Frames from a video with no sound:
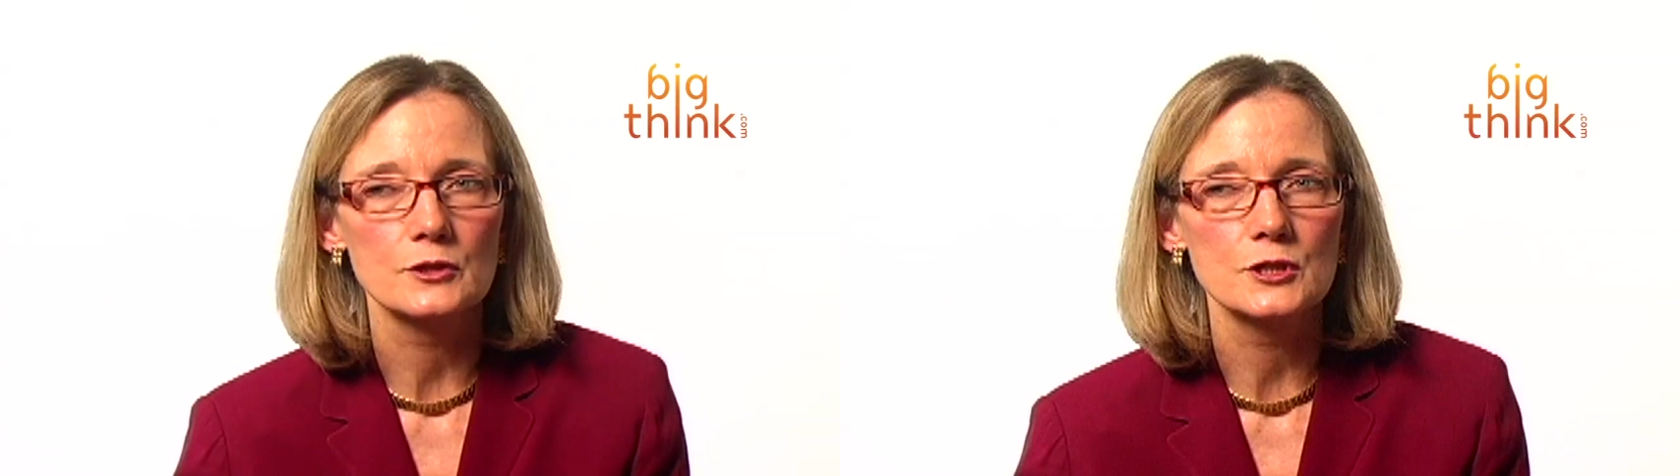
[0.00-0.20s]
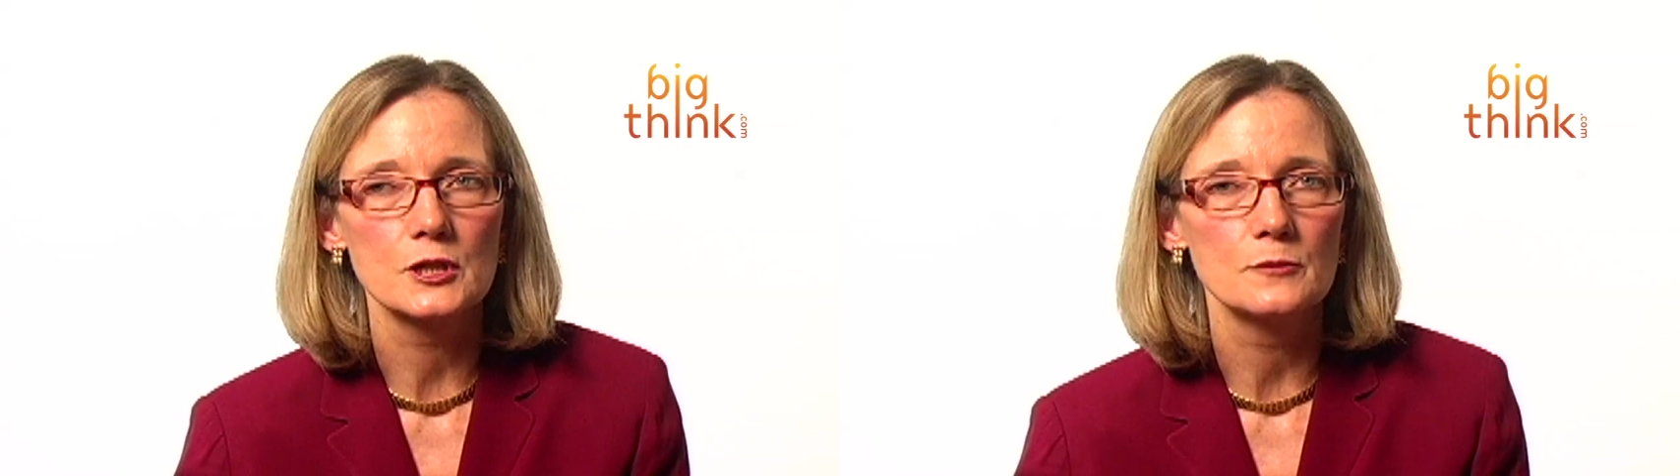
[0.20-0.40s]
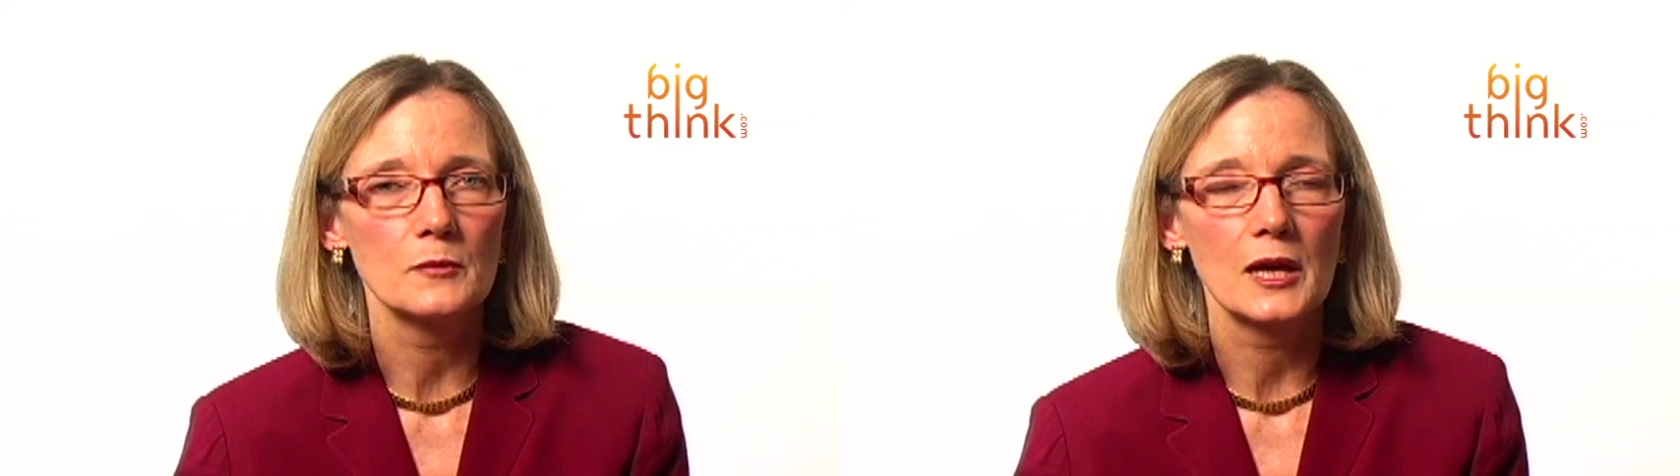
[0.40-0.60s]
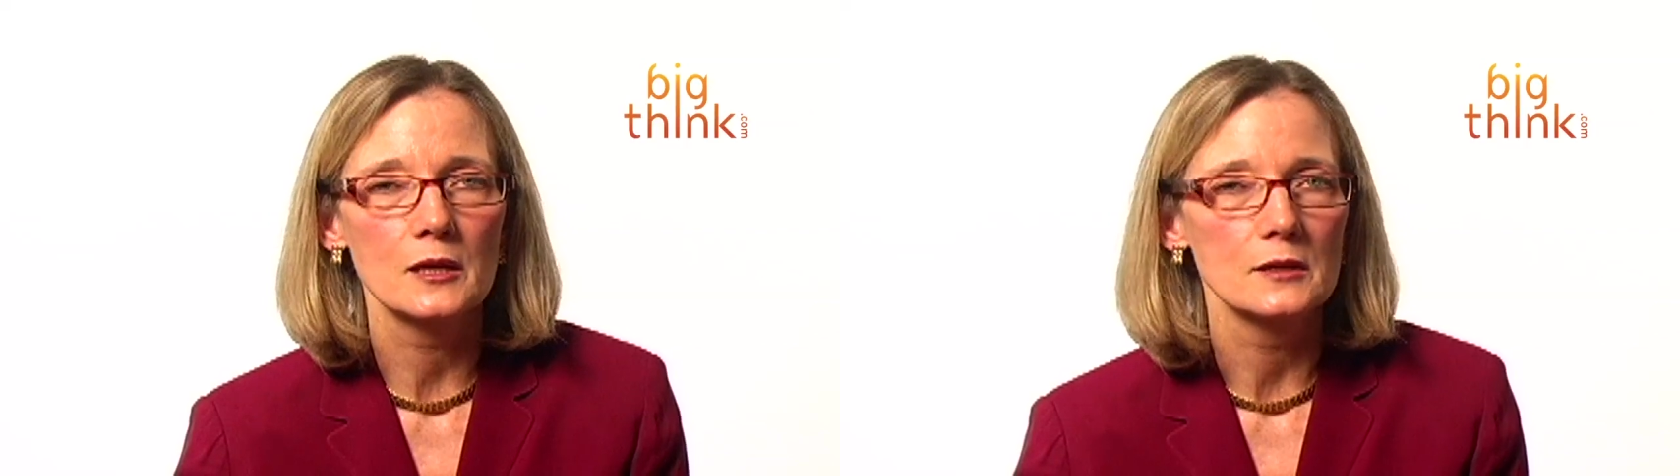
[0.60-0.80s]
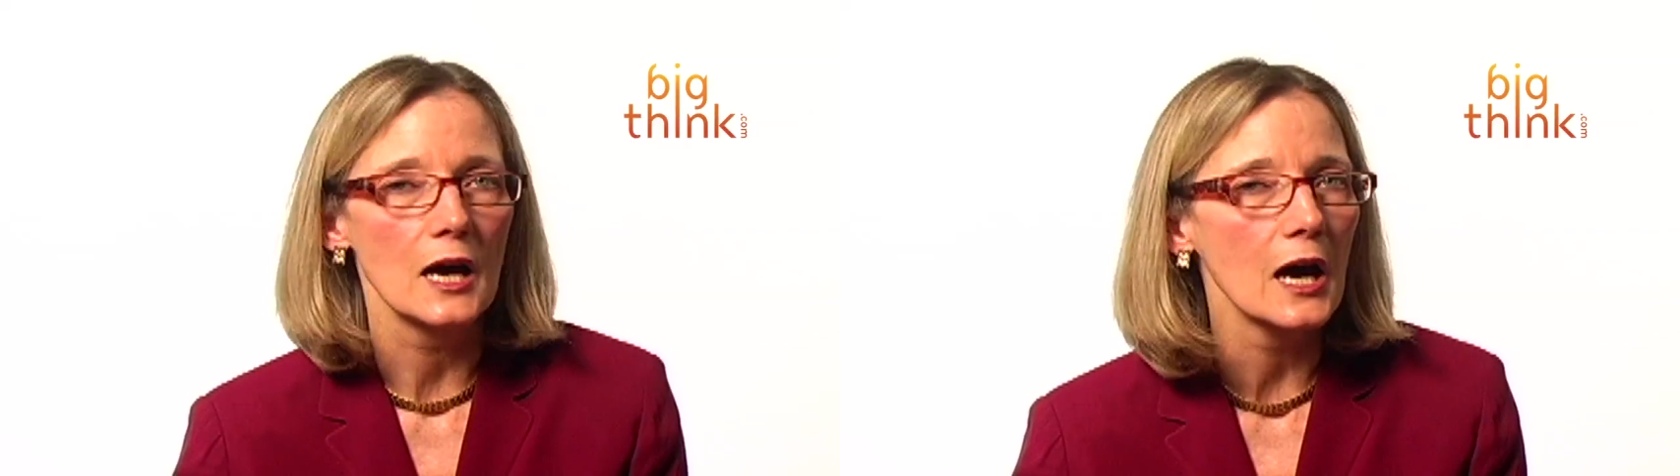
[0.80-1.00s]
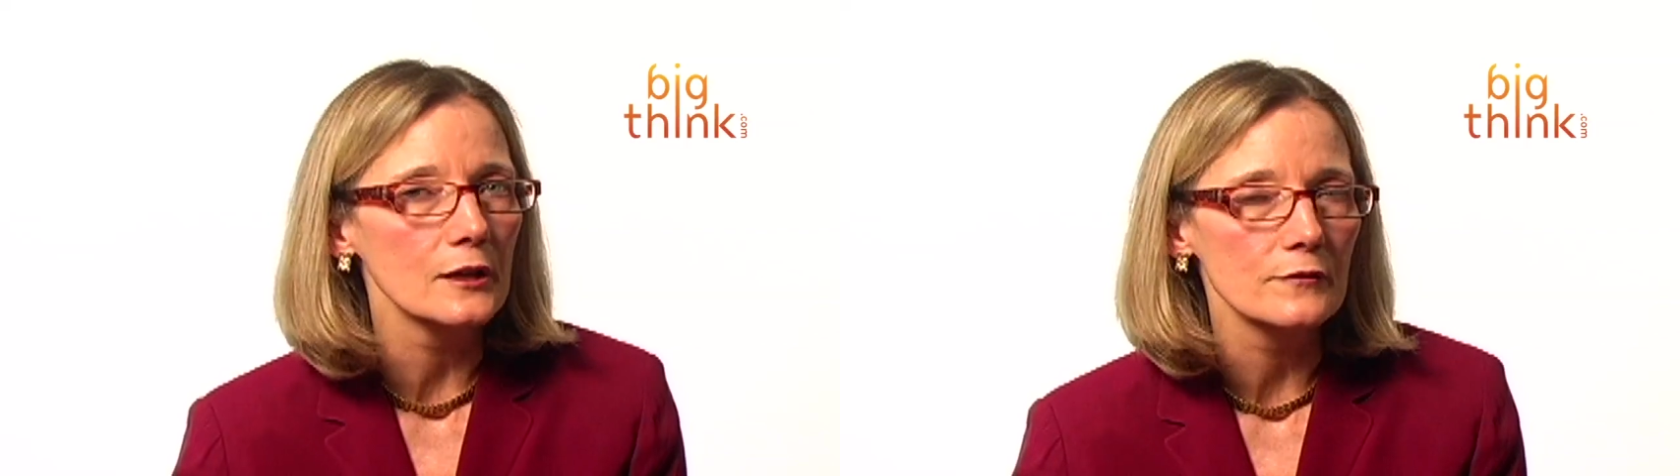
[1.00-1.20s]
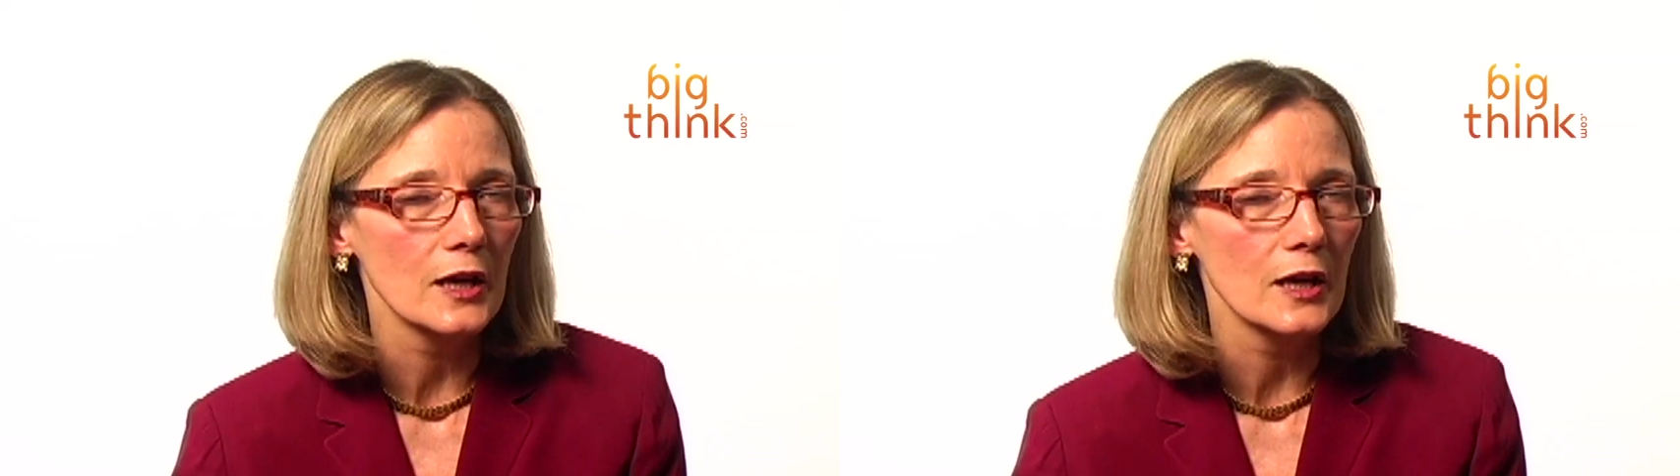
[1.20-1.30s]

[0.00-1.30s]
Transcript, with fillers: she may not have